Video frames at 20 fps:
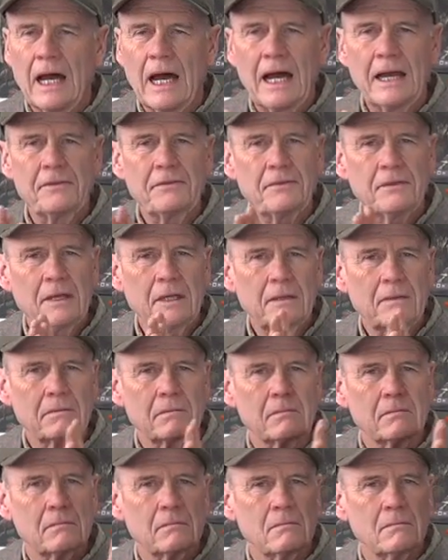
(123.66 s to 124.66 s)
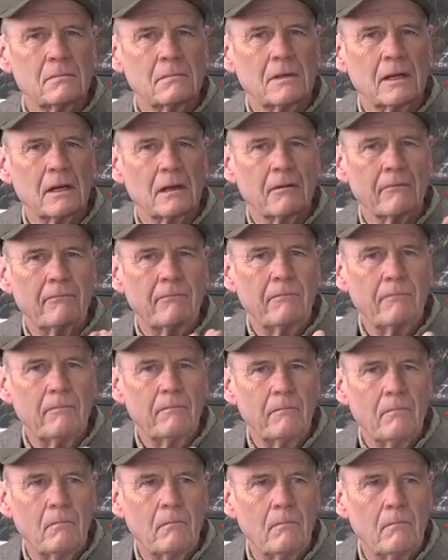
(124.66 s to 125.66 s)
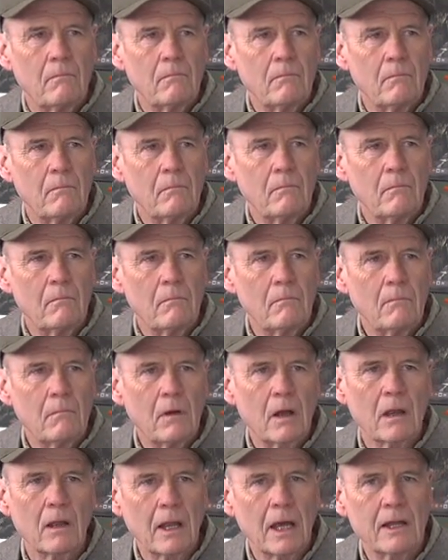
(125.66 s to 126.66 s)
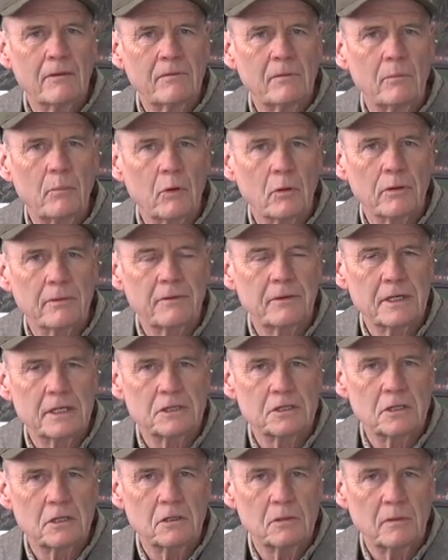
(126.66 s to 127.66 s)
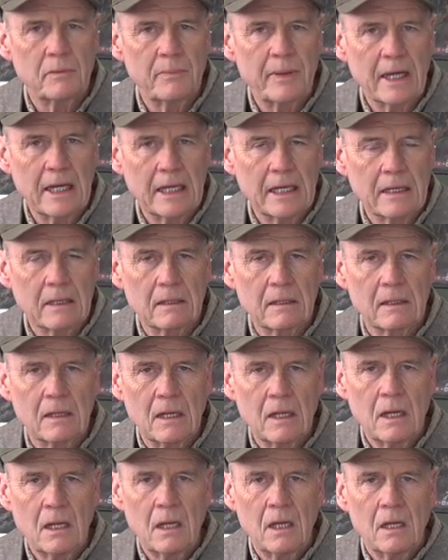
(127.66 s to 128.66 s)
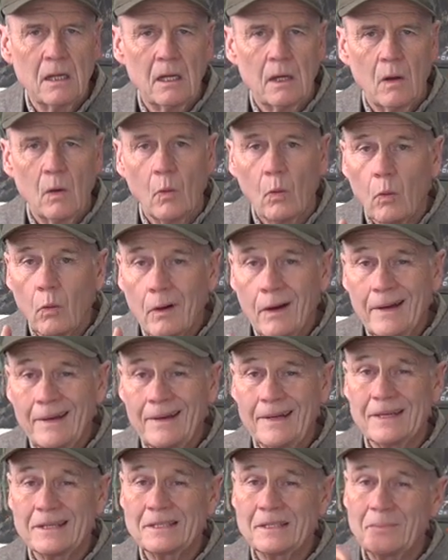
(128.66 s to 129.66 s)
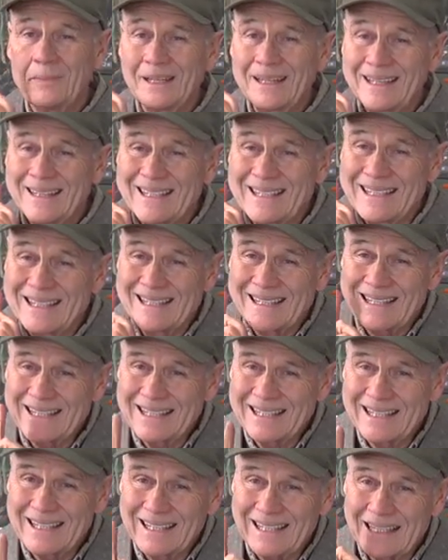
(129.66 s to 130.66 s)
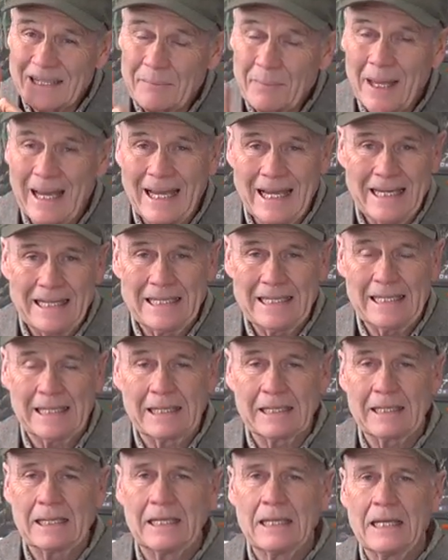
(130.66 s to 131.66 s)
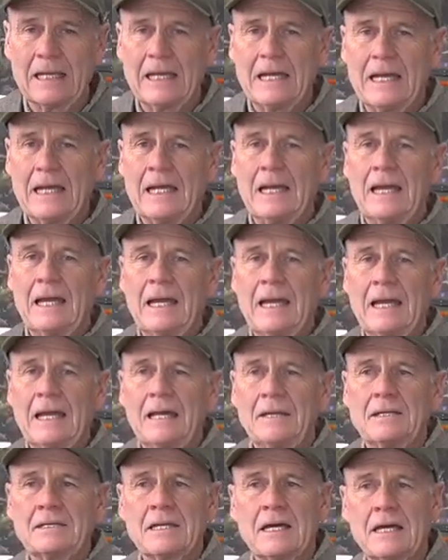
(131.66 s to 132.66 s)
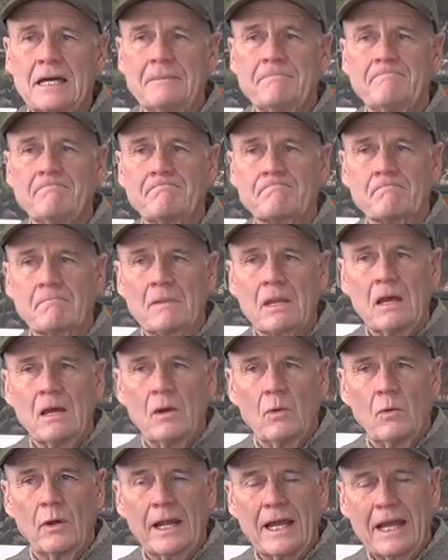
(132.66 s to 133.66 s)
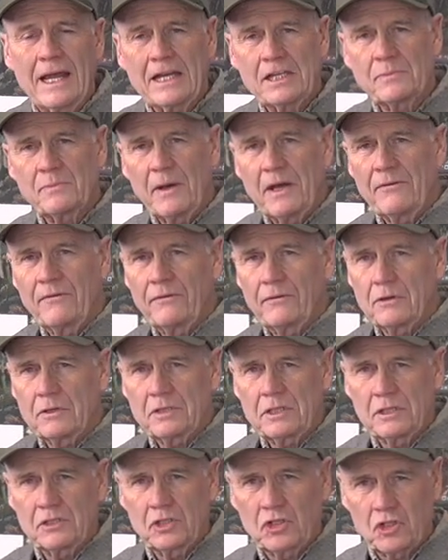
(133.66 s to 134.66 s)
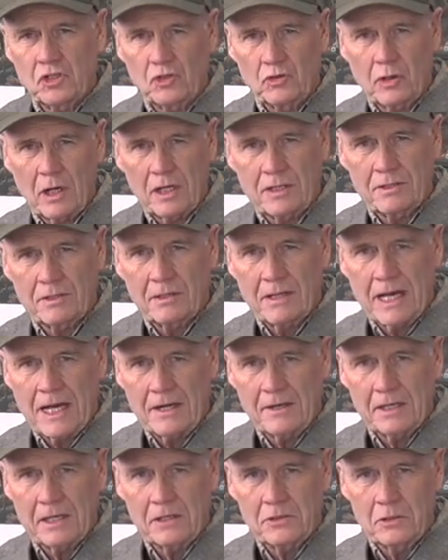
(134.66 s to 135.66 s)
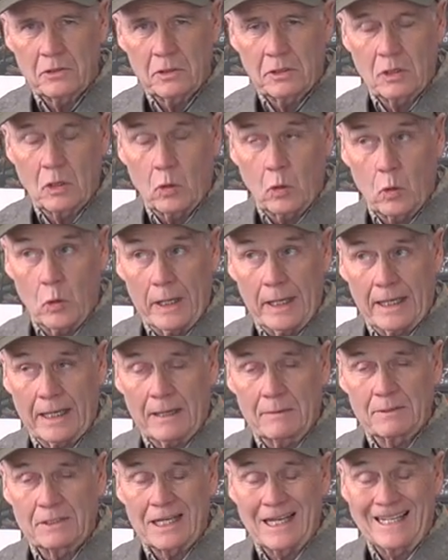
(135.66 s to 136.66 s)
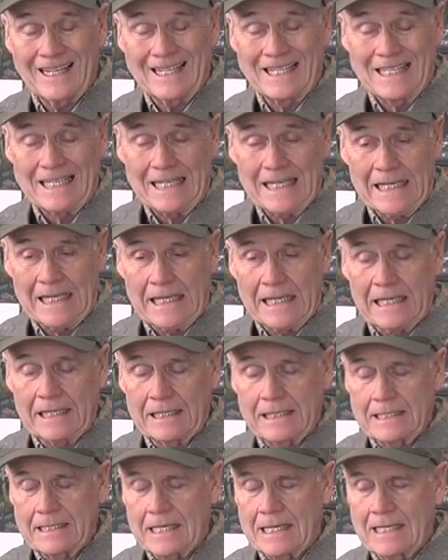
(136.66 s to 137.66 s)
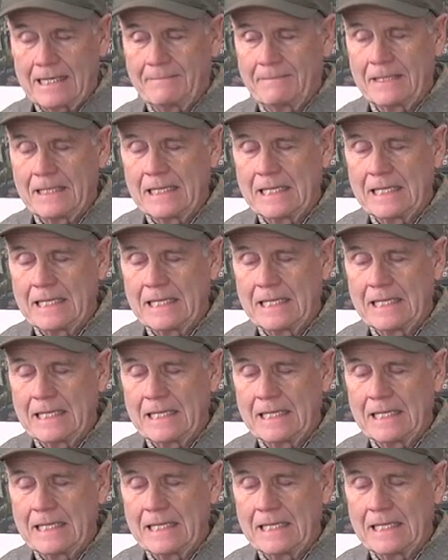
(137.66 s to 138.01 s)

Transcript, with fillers: I think there are a lot of important things to do in painting. One is to be consistently painting. And um, when I asked my first instructor how to get good quick, I was kind of cheeky at the time.